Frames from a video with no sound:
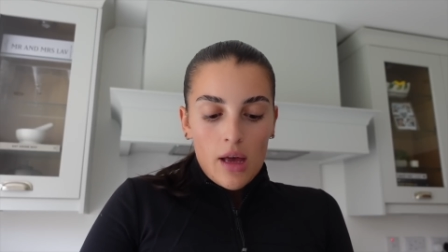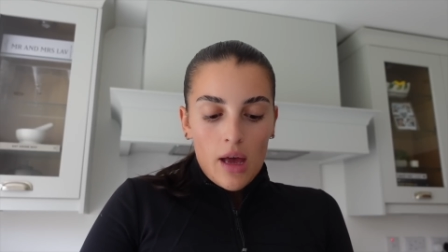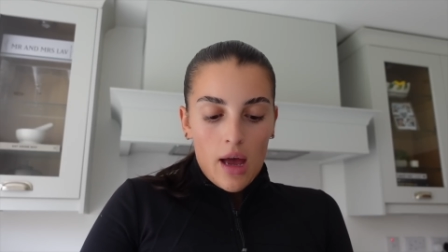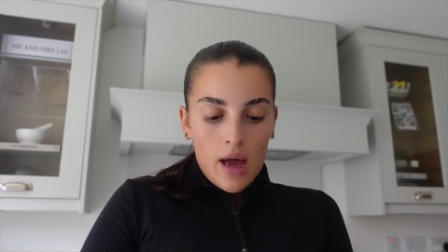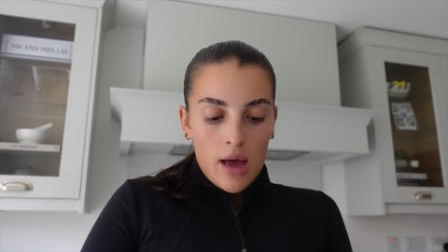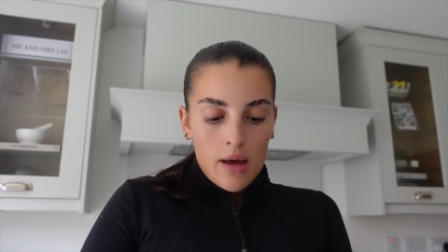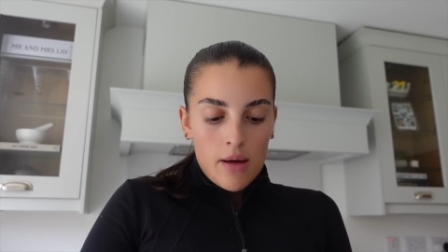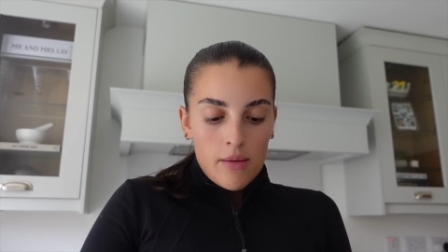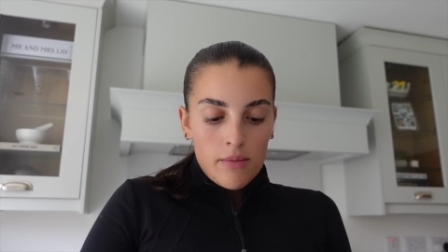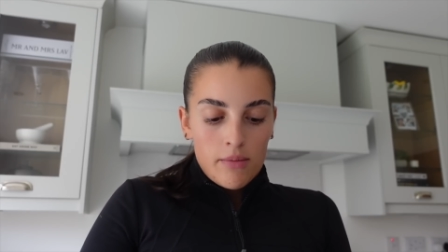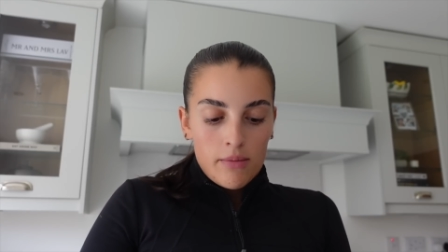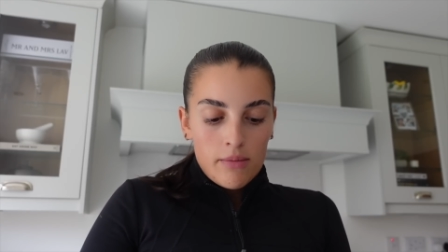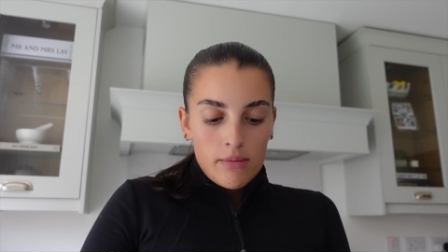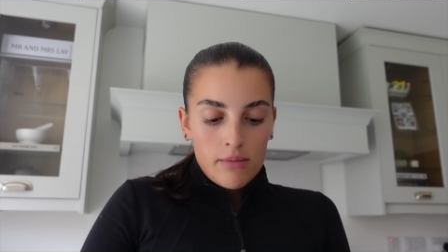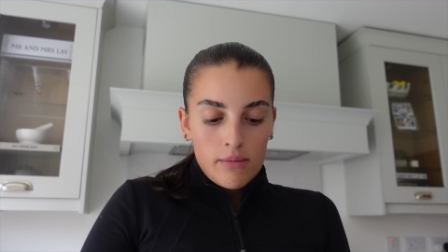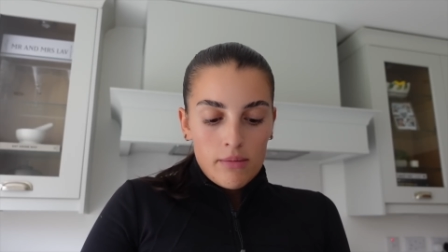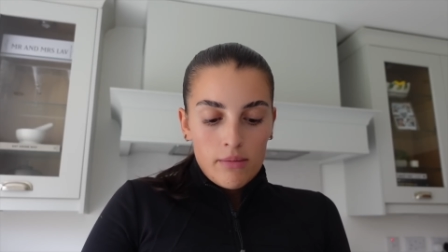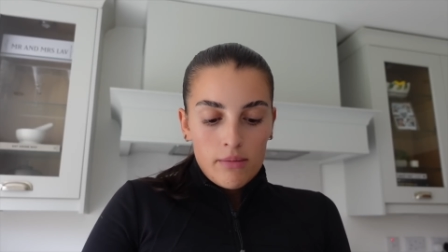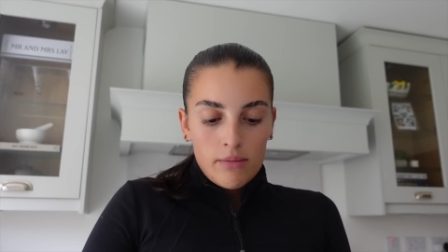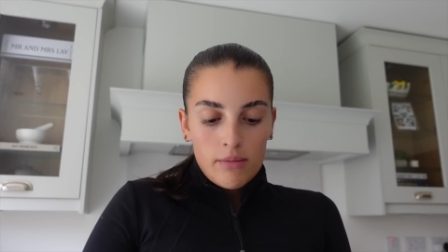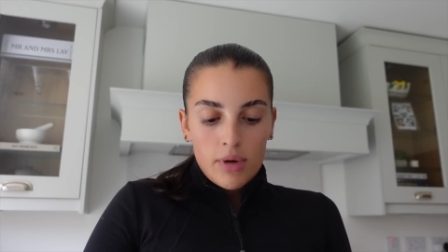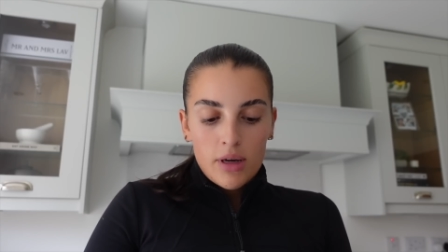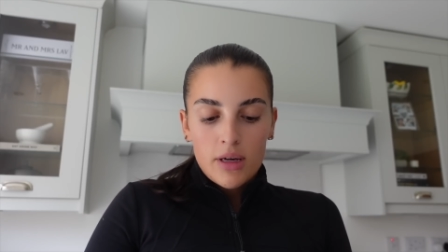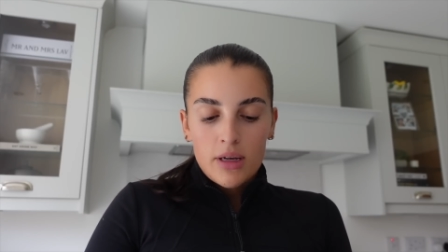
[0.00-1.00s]
um,
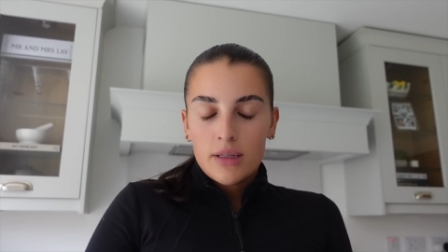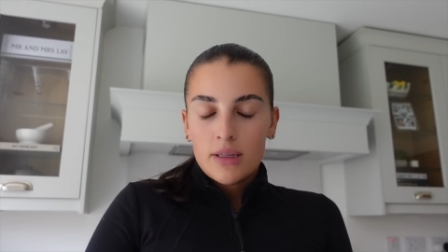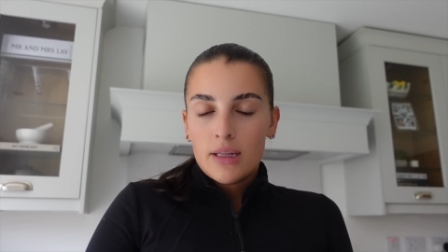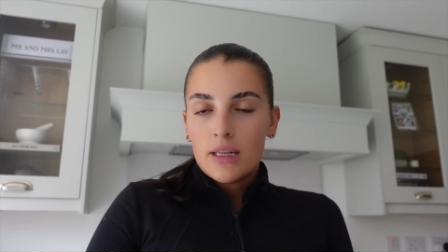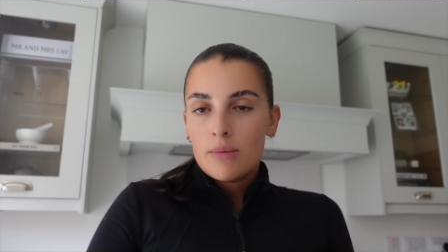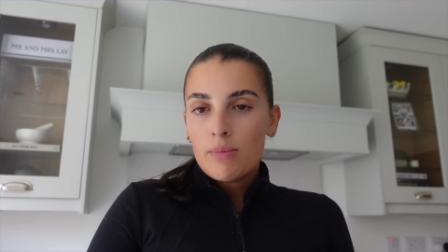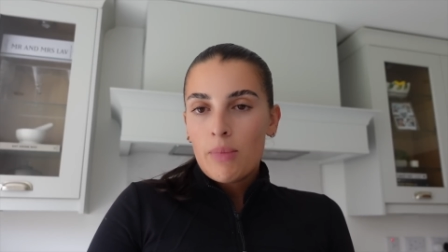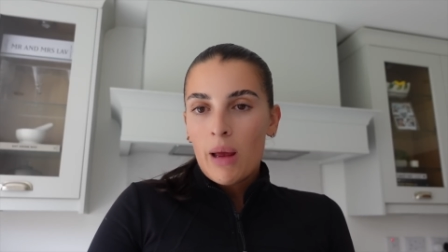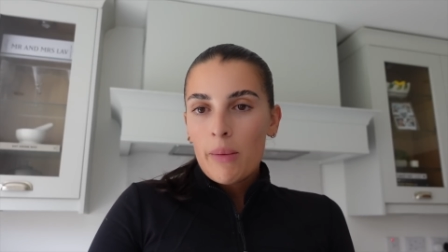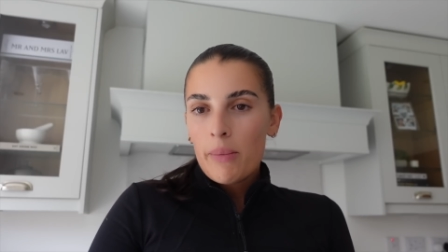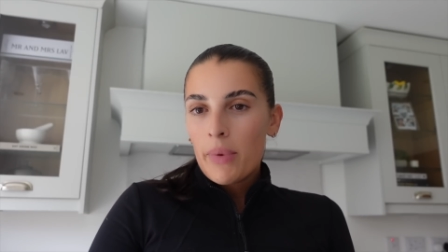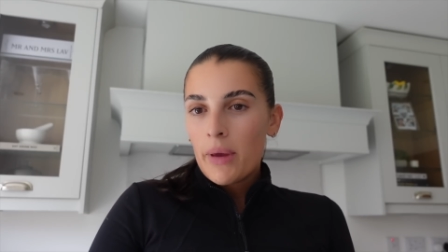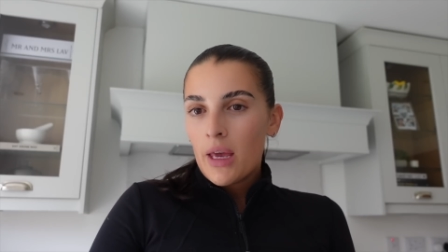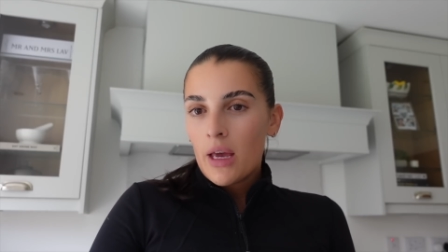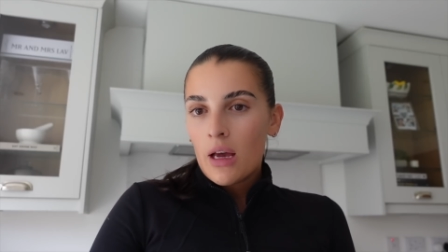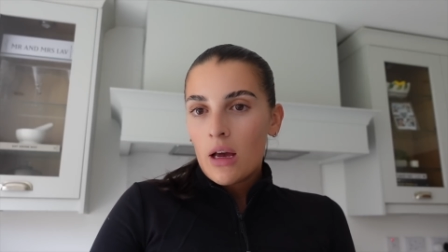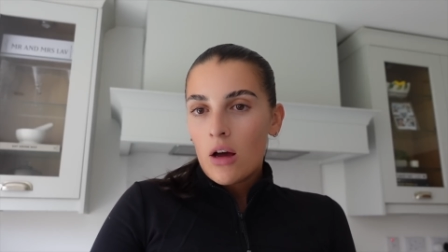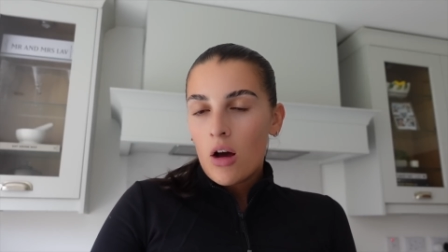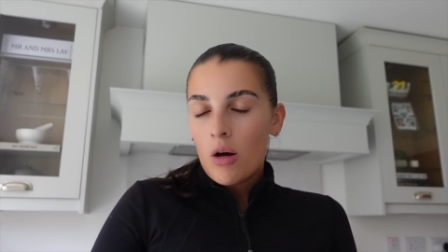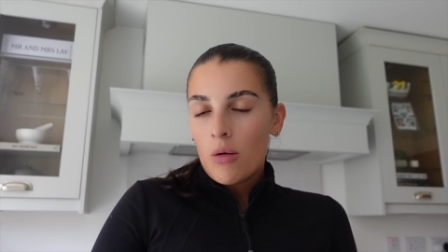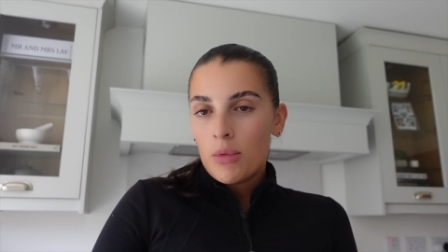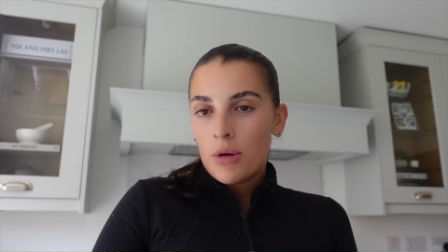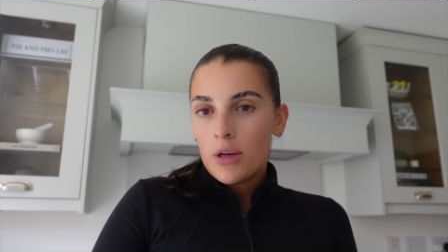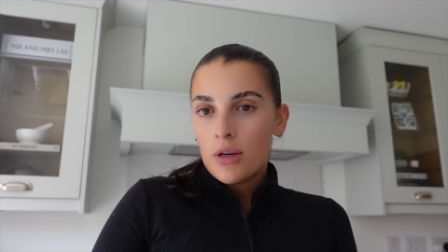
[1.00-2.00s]
because this might be a
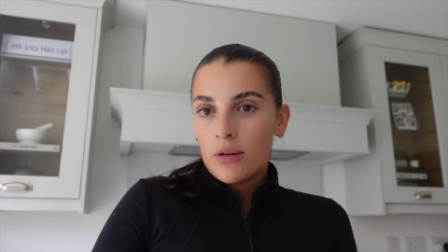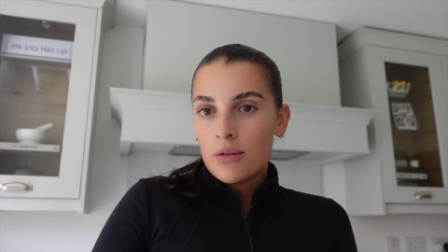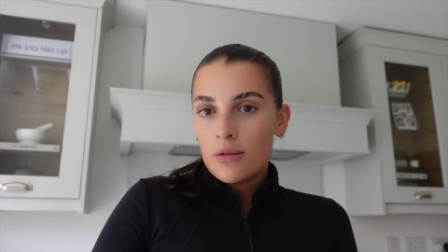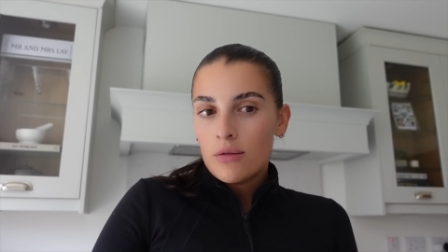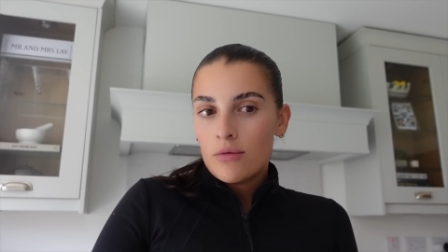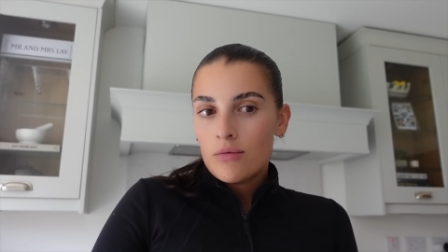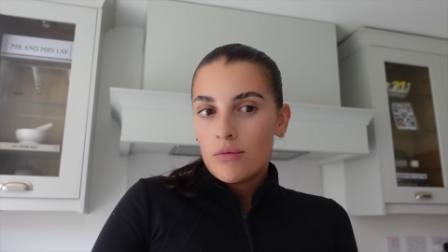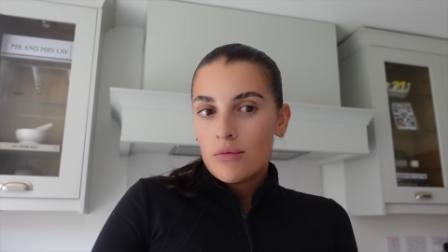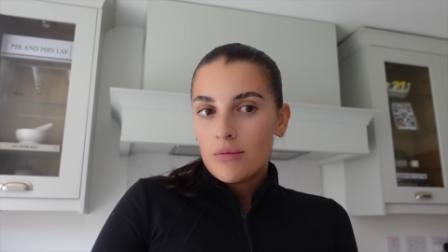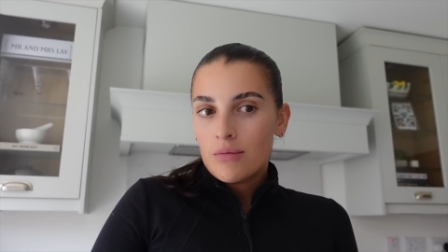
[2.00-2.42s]
common